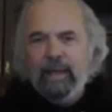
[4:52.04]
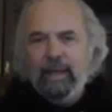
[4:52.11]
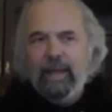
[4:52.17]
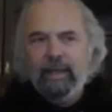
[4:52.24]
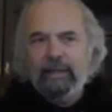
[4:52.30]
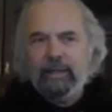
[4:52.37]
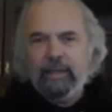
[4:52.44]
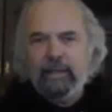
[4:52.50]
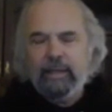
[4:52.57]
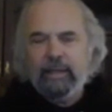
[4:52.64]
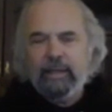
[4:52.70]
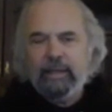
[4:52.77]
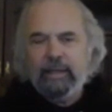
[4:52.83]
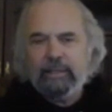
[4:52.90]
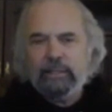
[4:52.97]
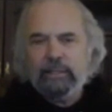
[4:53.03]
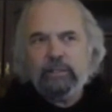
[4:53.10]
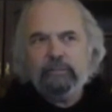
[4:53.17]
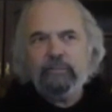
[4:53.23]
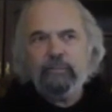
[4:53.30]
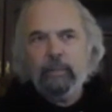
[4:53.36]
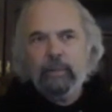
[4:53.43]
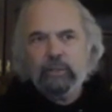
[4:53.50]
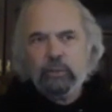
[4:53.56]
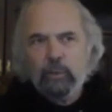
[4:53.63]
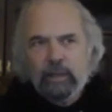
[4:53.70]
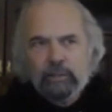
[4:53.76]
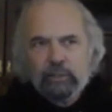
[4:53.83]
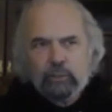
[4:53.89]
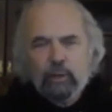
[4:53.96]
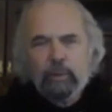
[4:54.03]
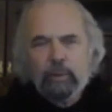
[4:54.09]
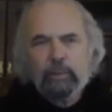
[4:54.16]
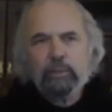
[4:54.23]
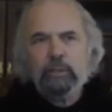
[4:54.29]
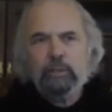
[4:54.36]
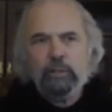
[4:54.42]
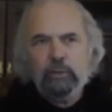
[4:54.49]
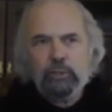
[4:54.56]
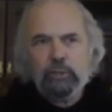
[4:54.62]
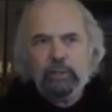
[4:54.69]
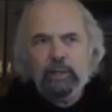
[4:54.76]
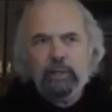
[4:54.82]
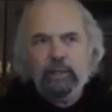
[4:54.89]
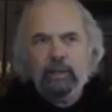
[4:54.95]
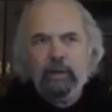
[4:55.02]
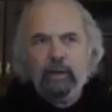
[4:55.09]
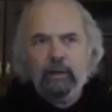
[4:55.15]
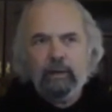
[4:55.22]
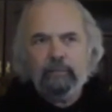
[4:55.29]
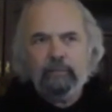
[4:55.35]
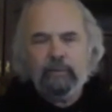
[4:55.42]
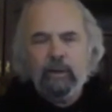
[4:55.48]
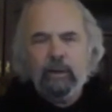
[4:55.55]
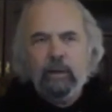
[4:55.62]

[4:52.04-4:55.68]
And it's from a transcription usually of